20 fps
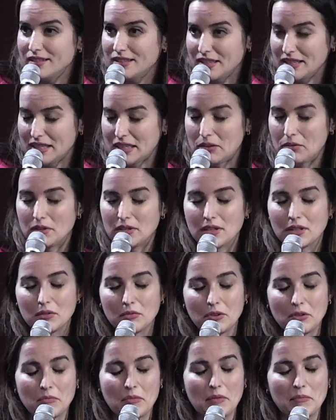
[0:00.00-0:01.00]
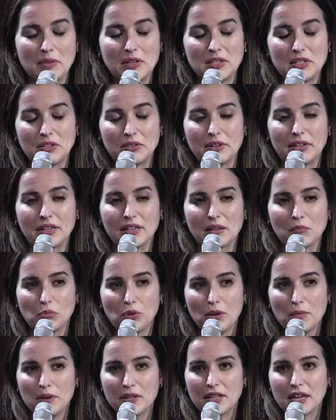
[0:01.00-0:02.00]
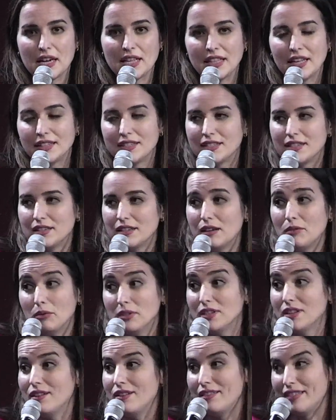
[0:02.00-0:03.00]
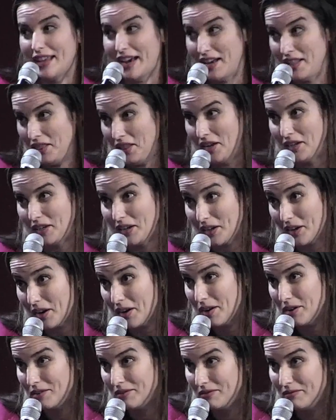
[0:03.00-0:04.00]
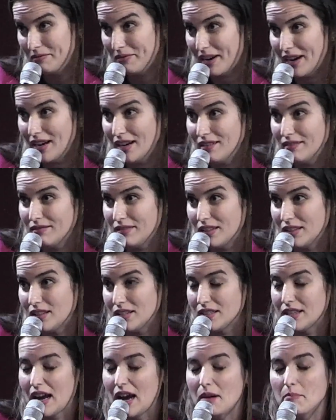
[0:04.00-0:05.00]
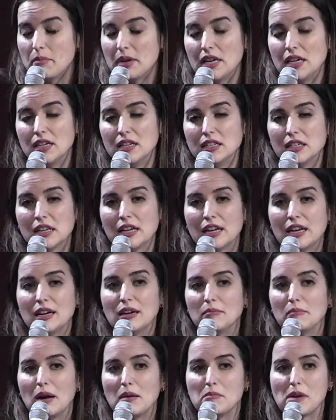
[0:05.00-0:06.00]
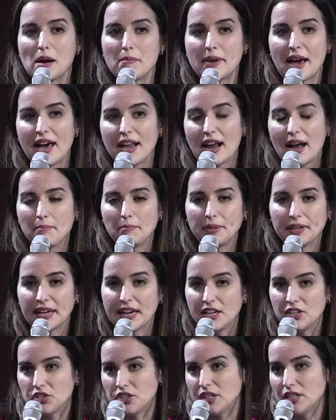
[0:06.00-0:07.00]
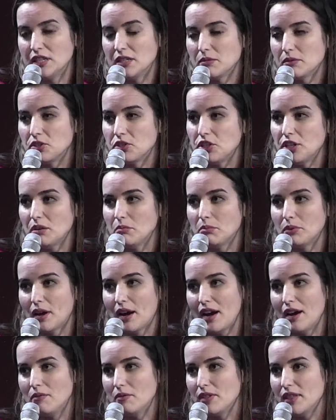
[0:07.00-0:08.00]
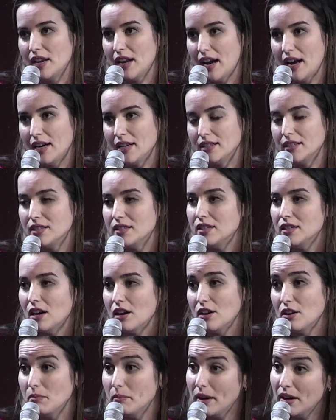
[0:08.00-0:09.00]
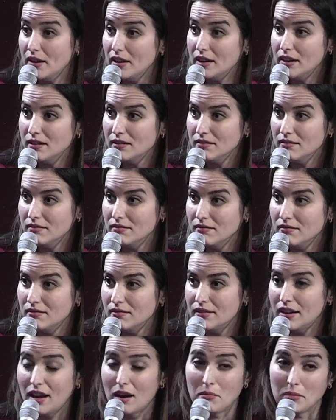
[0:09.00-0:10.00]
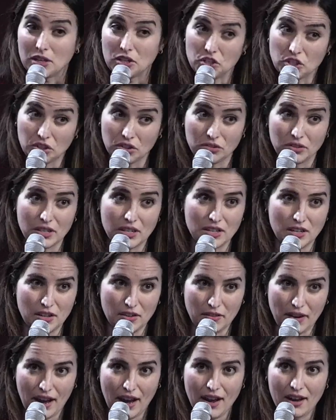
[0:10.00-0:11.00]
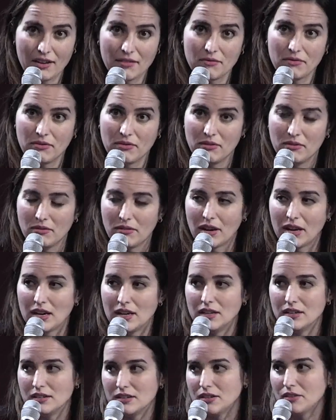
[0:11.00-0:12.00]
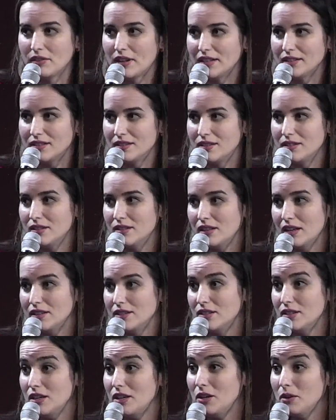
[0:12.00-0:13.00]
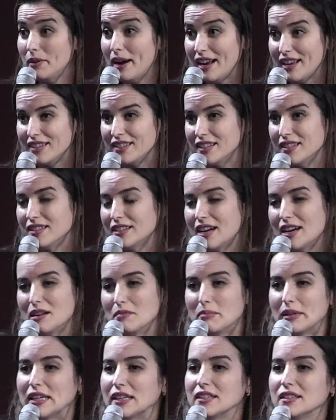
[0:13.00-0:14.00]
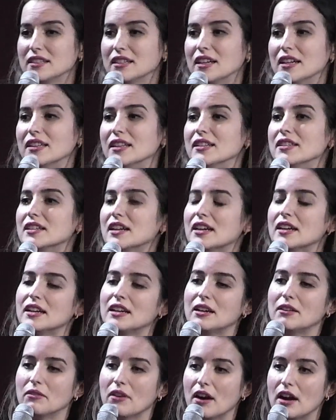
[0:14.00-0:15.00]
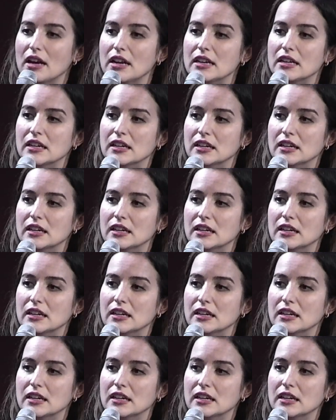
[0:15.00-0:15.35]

since I was in the womb, I've been doing employment law. And it wasn't that long ago, right, that this happened. My mom had applications where she applied where they asked, are you married? How many children do you have? Right? So that's the US, that's not Pakistan, that's not Iran.